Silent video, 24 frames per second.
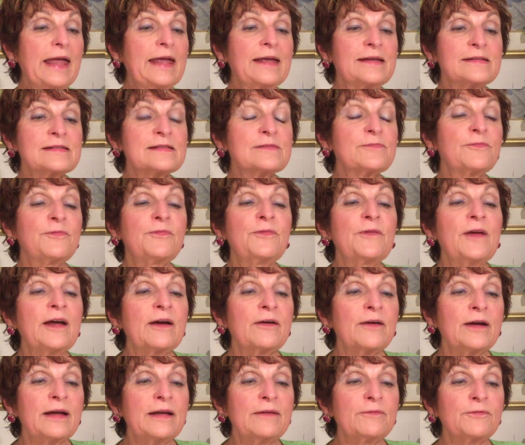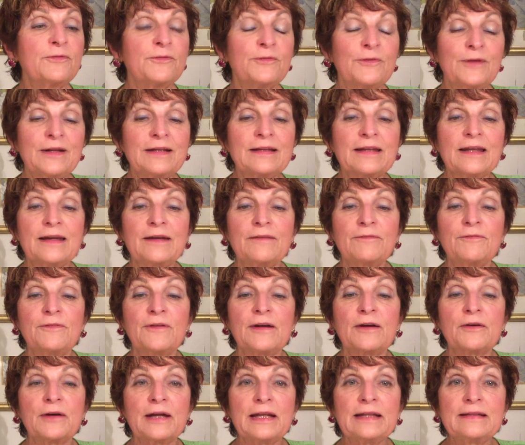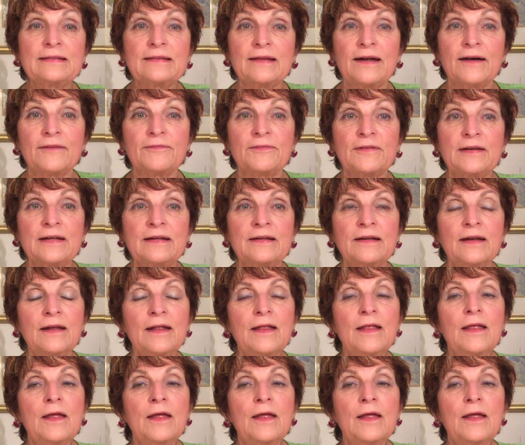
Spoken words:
is very friendly, very loving.